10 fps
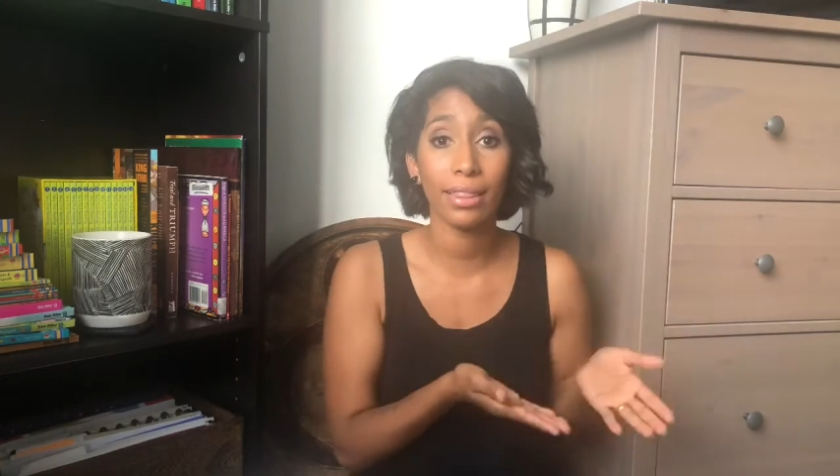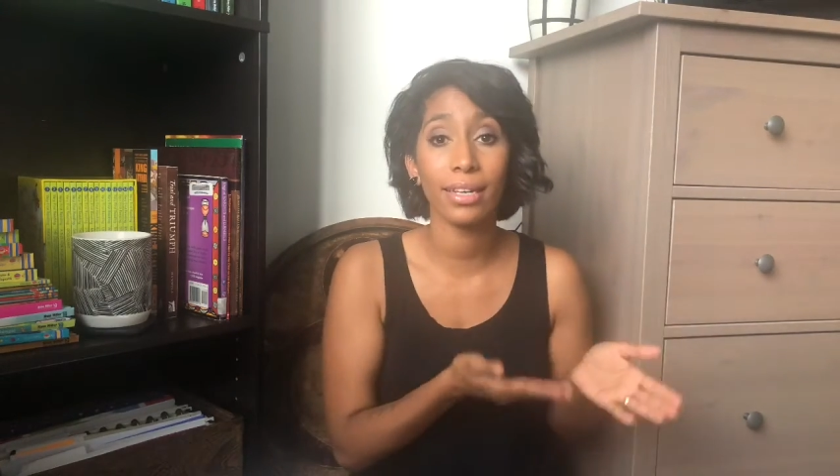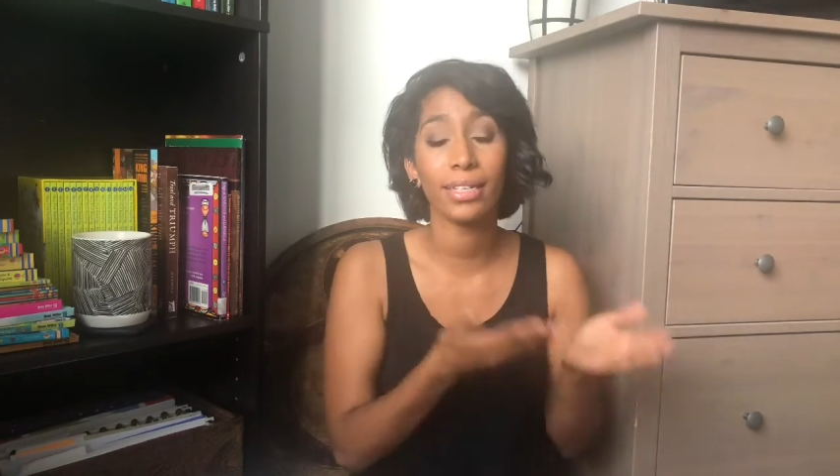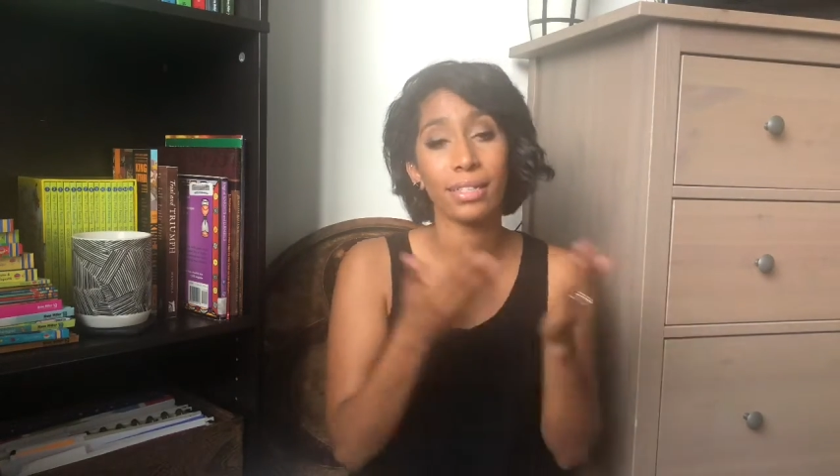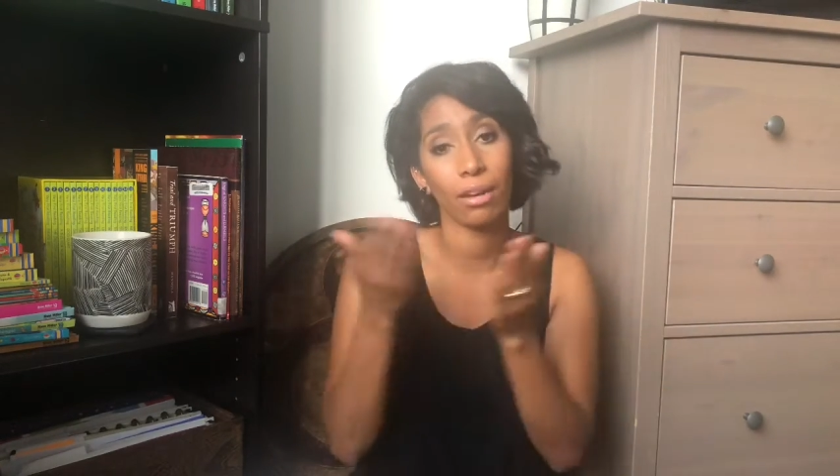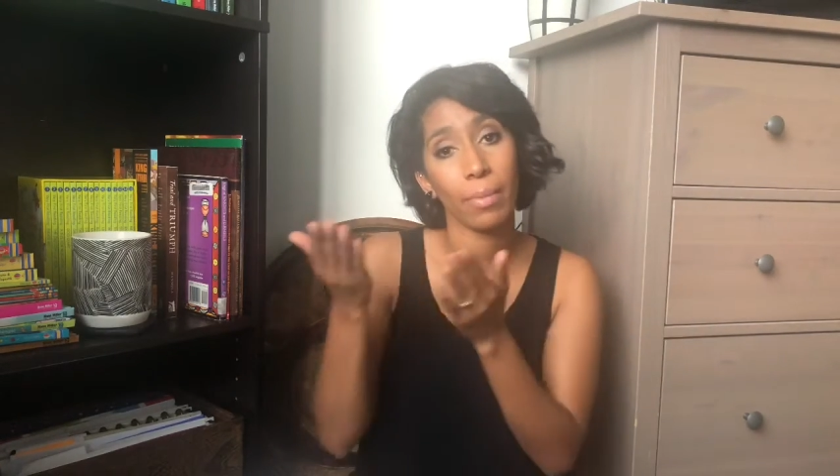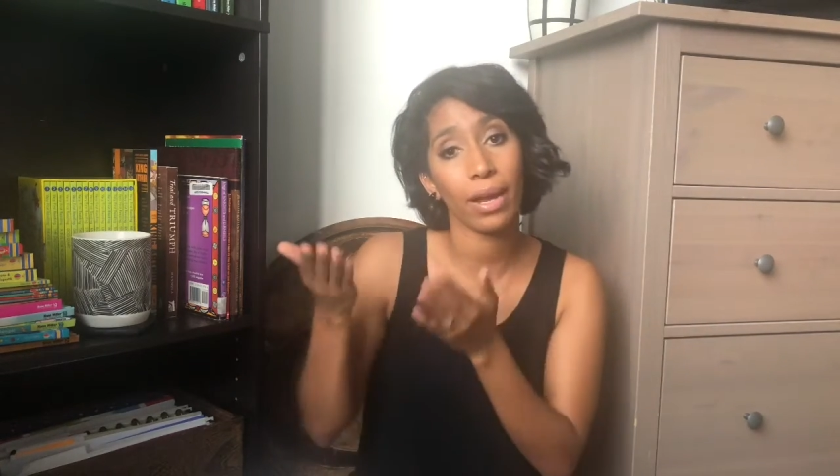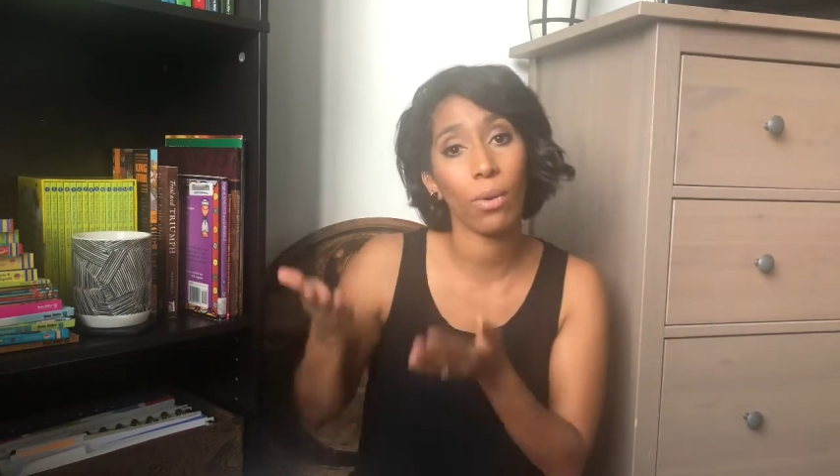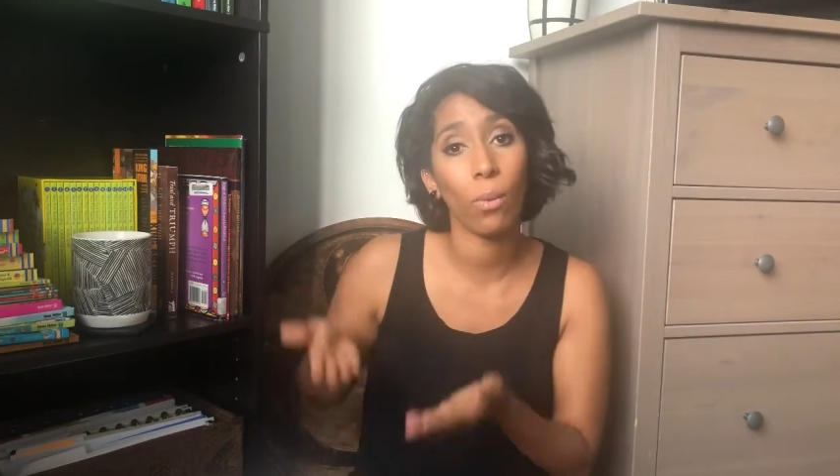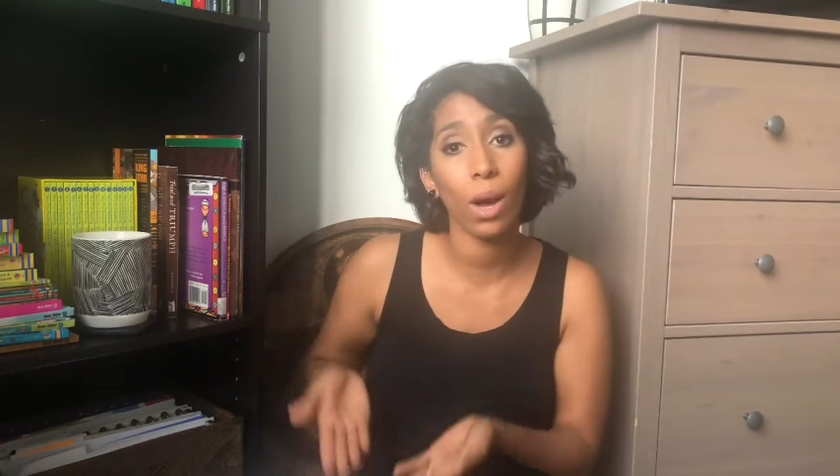list and I'll make
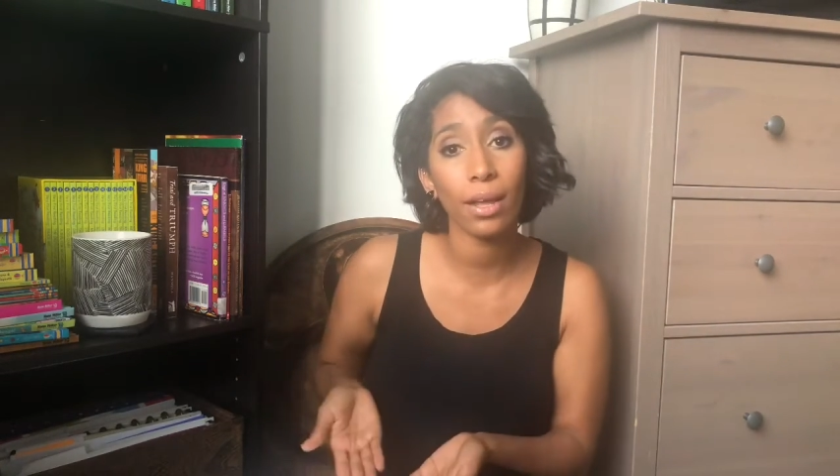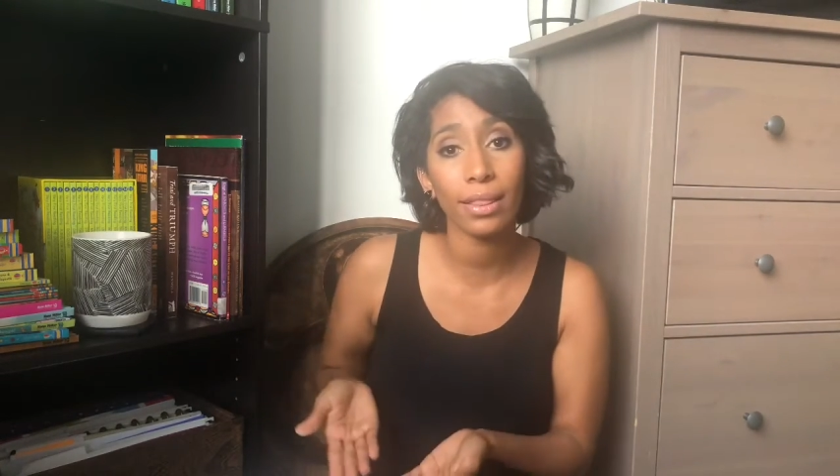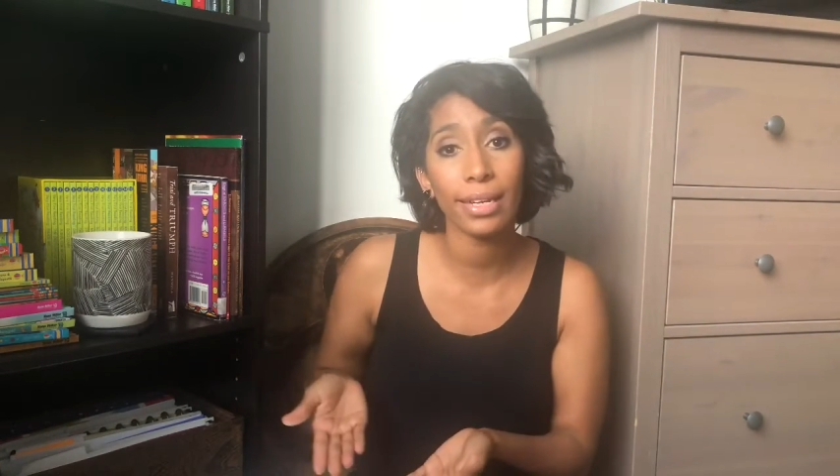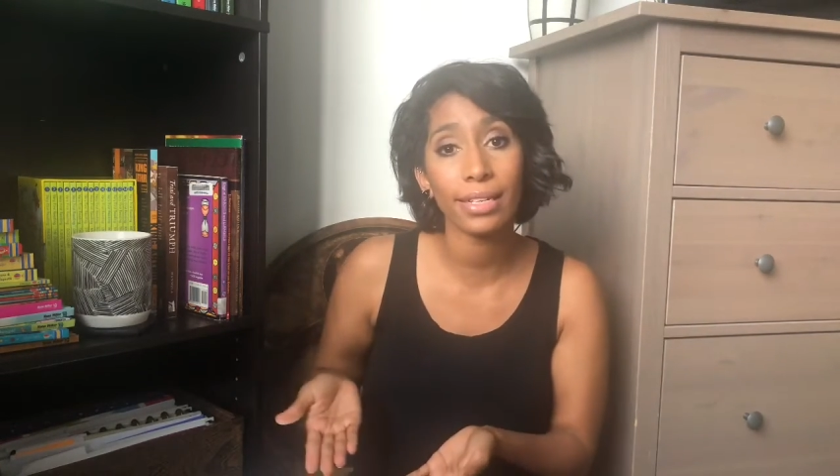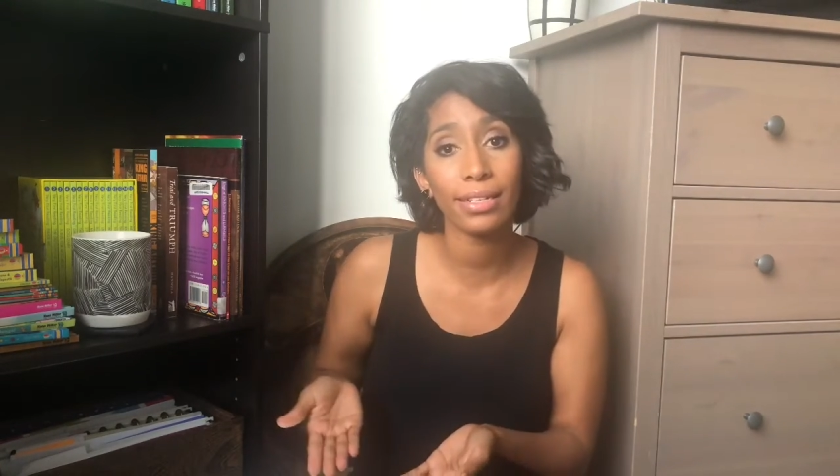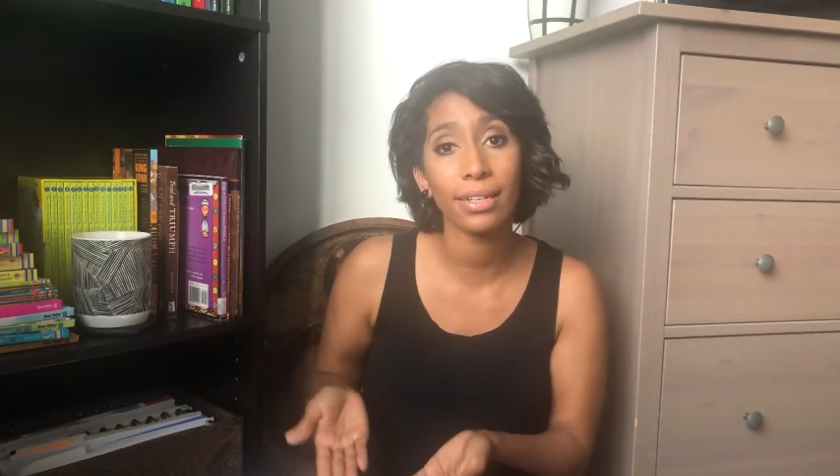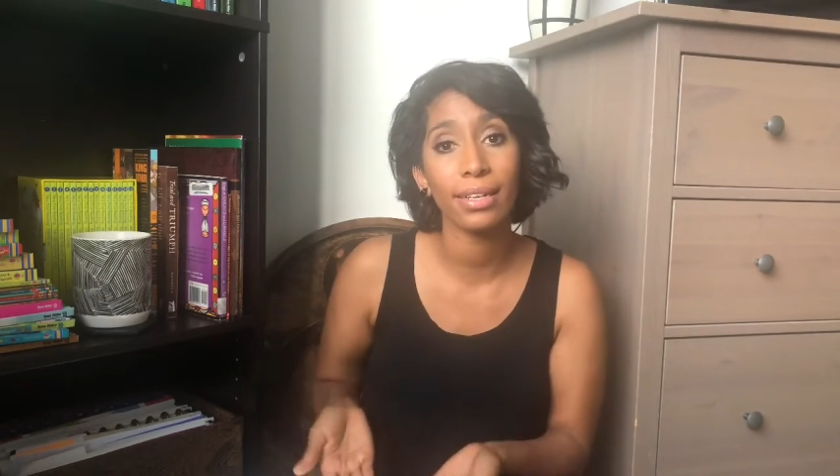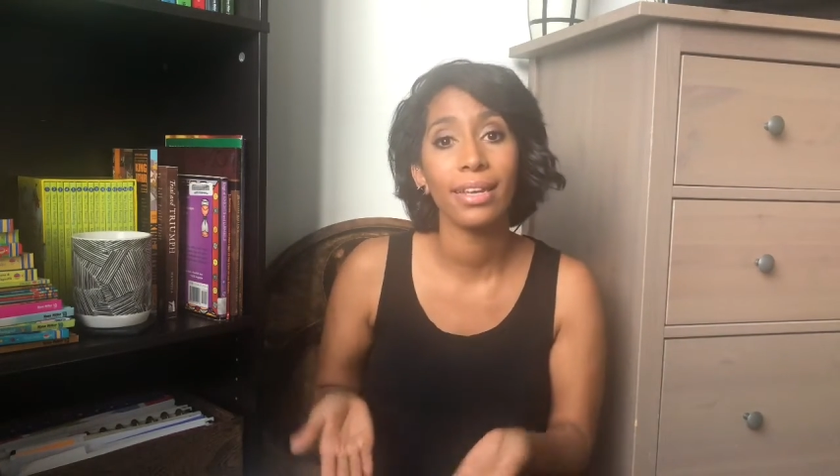a want list,